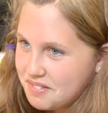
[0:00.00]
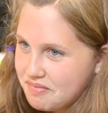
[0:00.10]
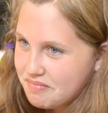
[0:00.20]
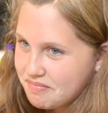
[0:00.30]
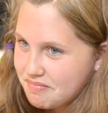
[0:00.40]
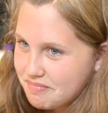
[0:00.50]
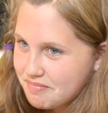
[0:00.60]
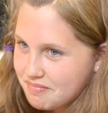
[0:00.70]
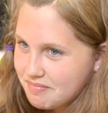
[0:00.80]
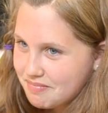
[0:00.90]

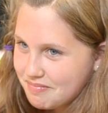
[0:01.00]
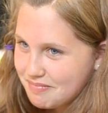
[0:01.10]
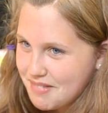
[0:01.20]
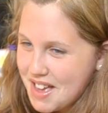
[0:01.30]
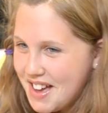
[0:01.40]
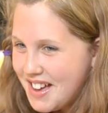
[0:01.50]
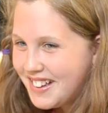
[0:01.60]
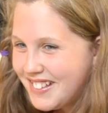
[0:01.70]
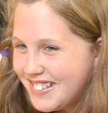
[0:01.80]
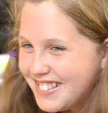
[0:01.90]
She she
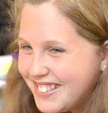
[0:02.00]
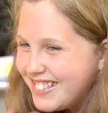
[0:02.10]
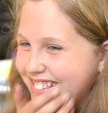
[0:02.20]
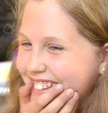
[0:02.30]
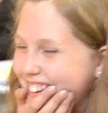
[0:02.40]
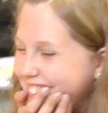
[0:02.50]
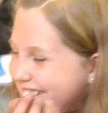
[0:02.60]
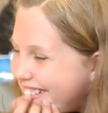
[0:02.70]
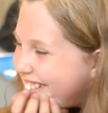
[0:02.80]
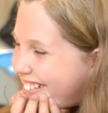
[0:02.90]
asks me what
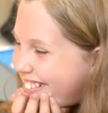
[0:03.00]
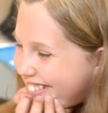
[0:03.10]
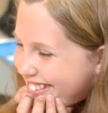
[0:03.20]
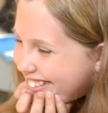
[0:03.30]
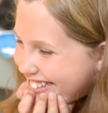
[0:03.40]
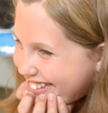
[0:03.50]
strategies I use